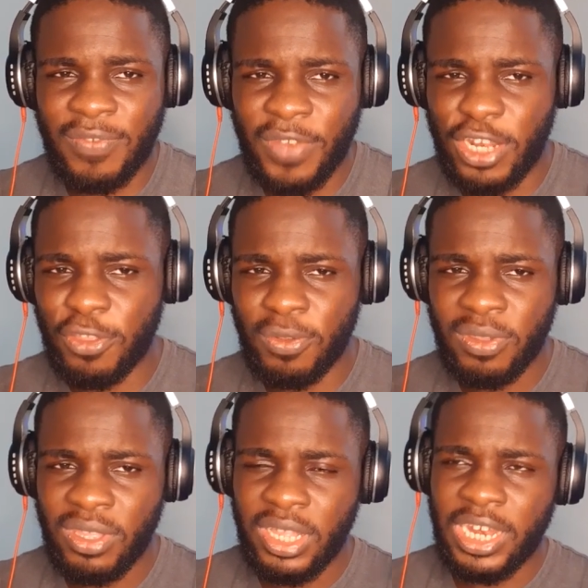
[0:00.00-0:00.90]
value,
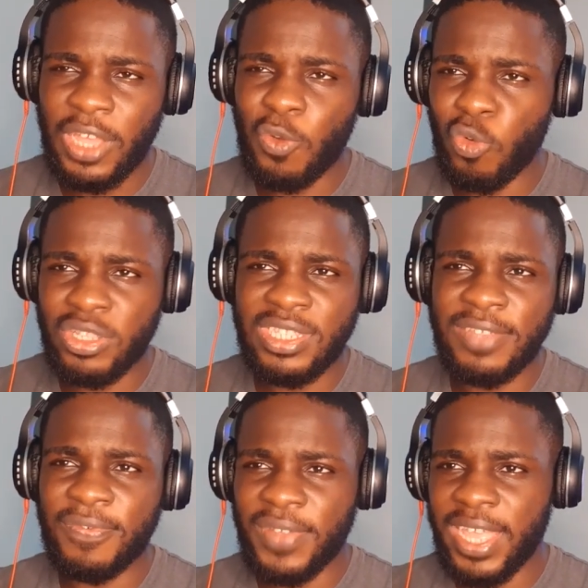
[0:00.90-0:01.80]
like what the
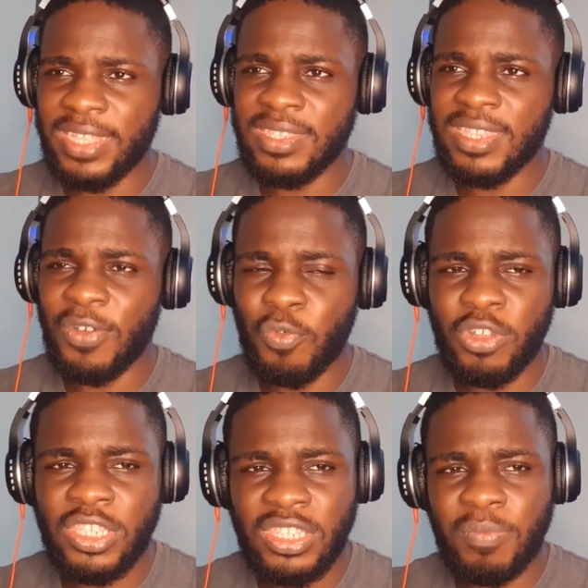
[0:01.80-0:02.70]
fans and what
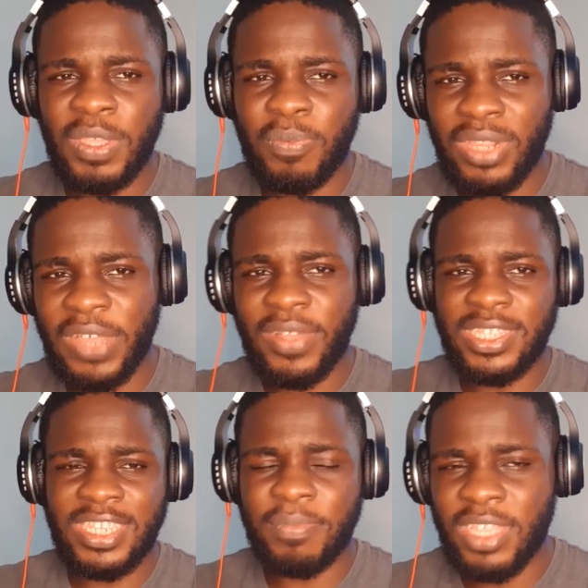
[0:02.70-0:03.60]
the people that have
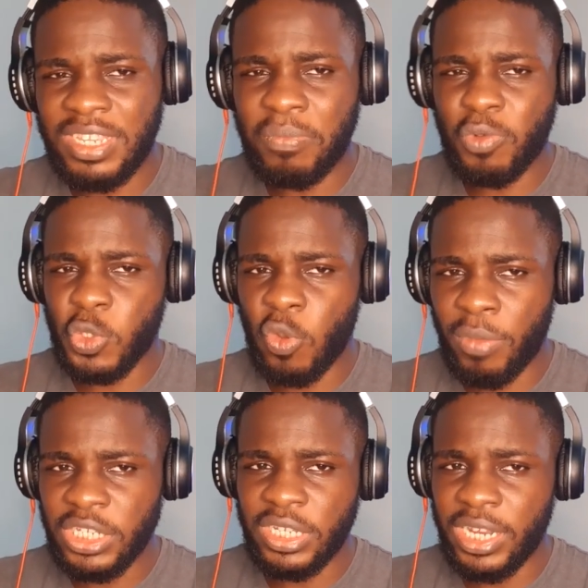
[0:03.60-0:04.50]
accepted the most
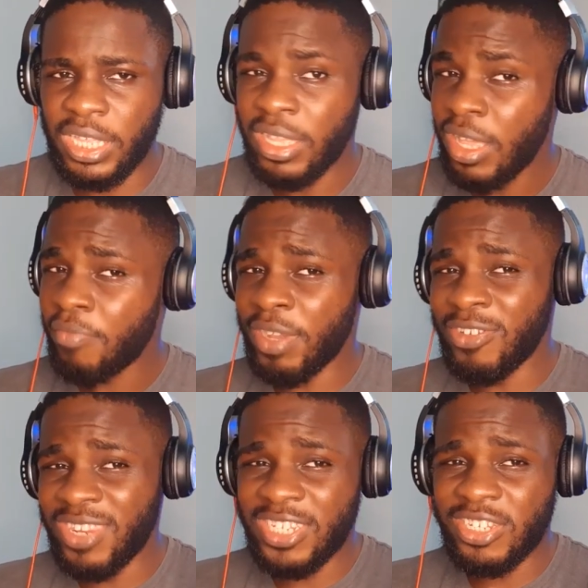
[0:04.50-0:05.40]
commercially. Might not
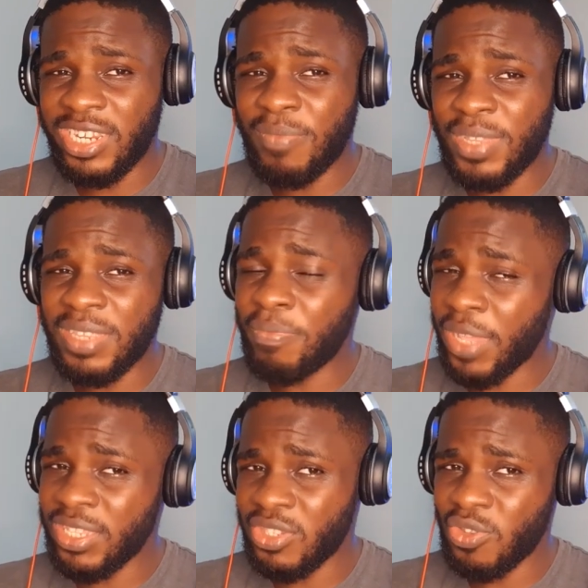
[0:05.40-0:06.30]
necessarily be the
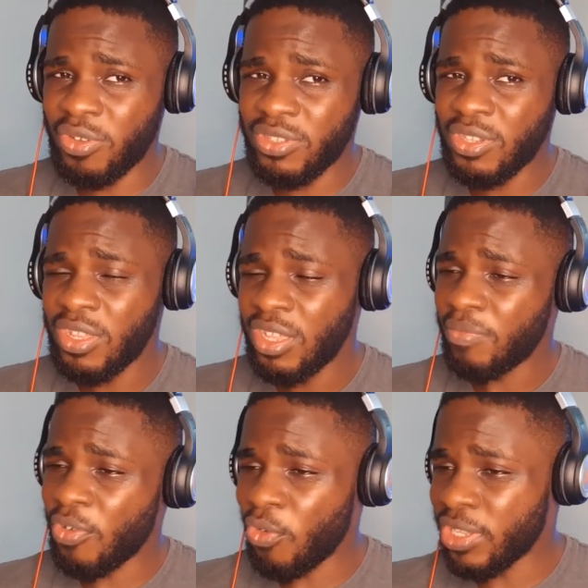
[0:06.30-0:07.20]
best songs,
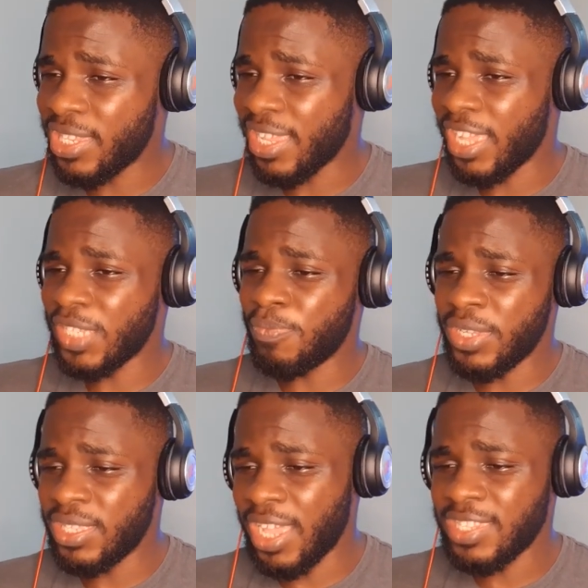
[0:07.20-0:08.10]
but what has
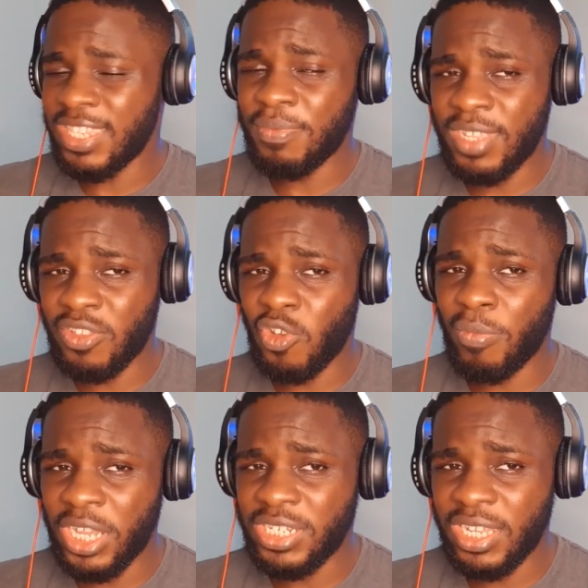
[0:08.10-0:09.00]
been accepted
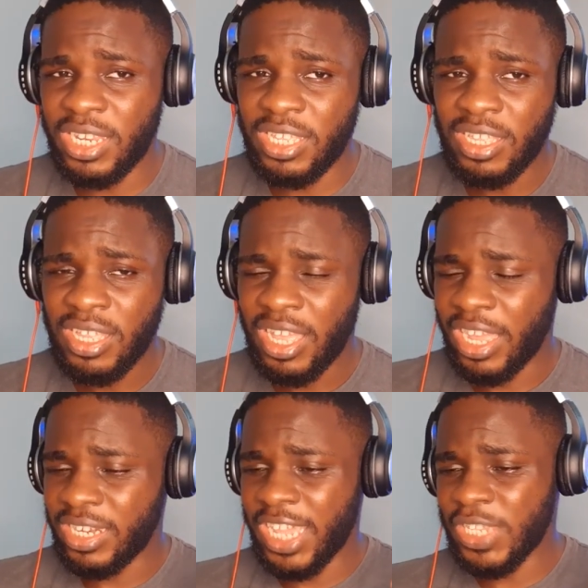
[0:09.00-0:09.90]
commercially.
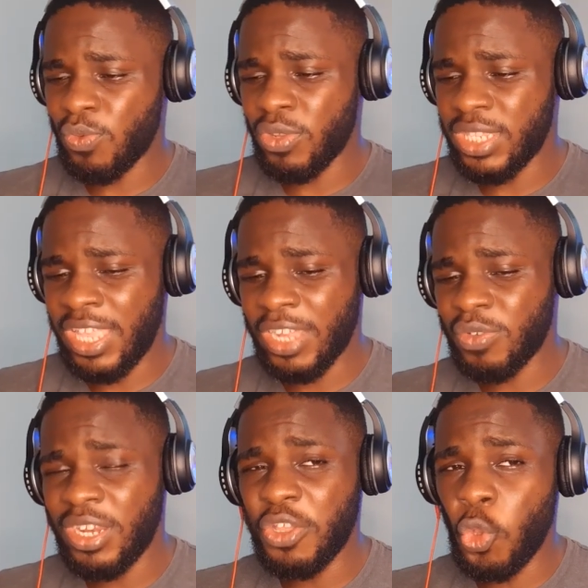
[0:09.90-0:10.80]
And that's what they
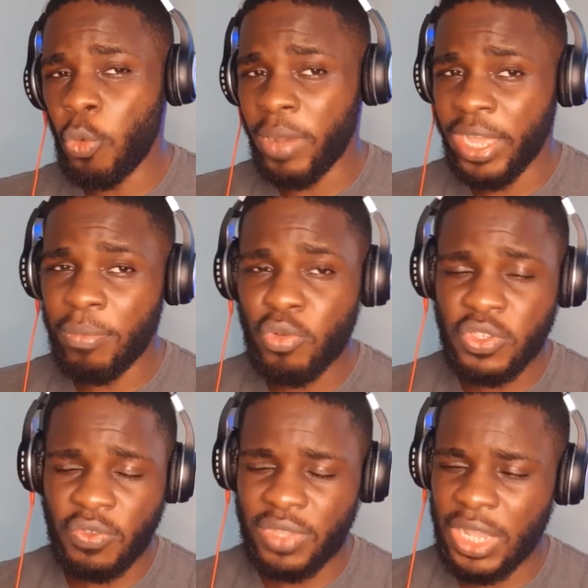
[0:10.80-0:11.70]
actually go by, most
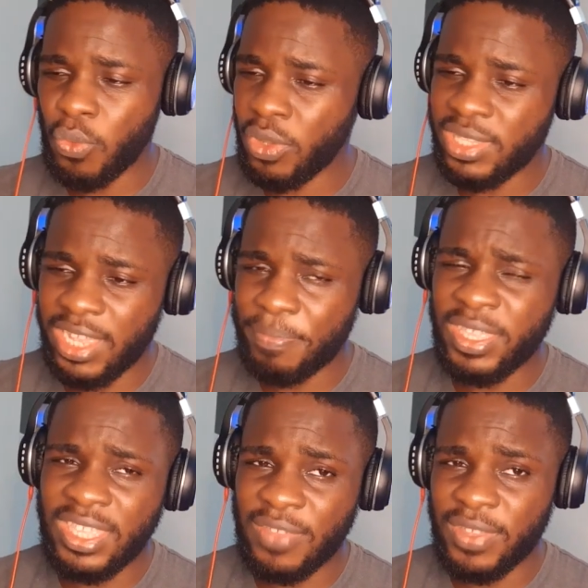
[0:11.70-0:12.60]
of the awards that have
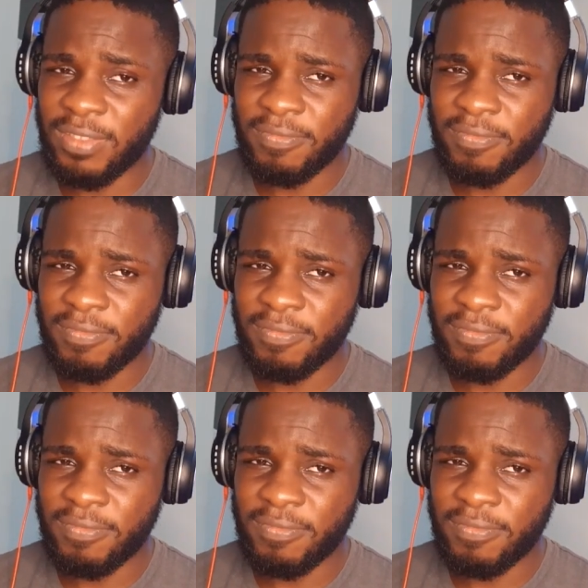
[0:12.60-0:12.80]
been given,